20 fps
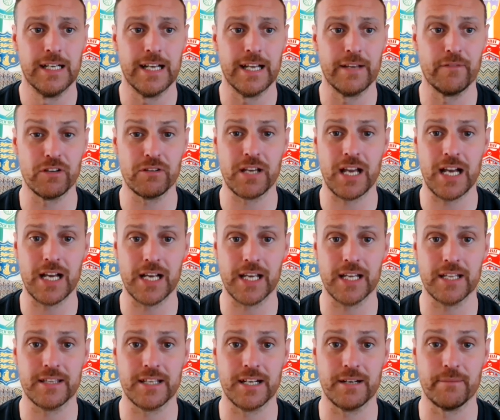If you can't
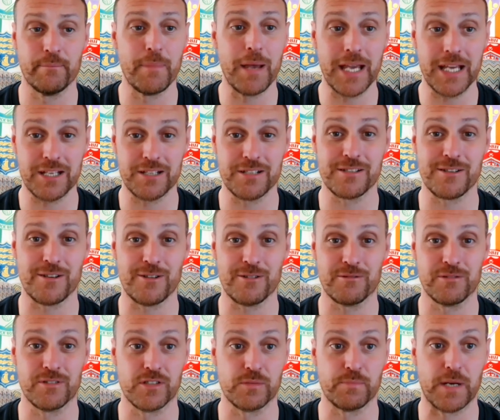get there, make it as
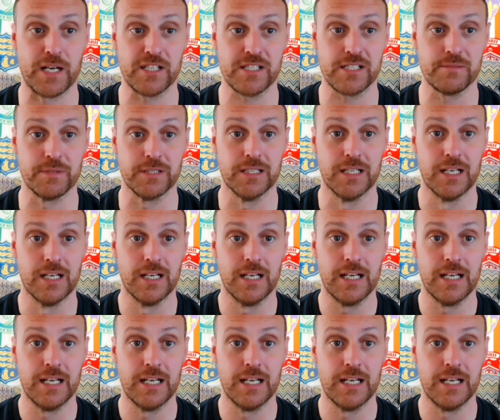awkward as possible.